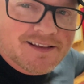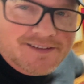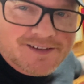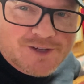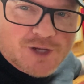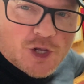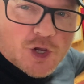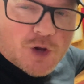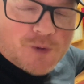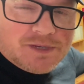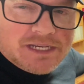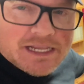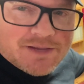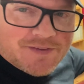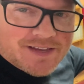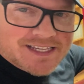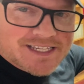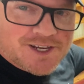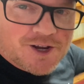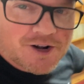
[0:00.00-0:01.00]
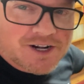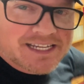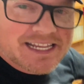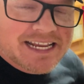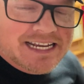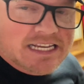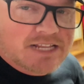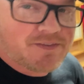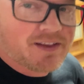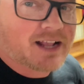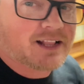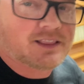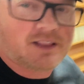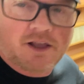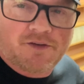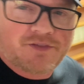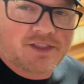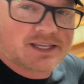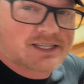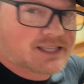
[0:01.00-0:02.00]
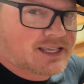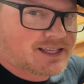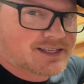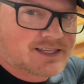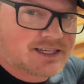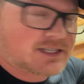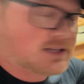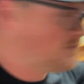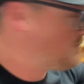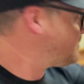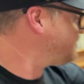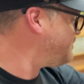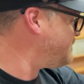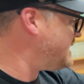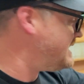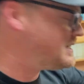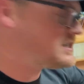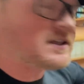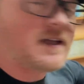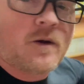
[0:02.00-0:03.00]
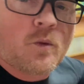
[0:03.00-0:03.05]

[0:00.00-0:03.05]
tube TV, CRT TV. I love this thing. This thing's a beast.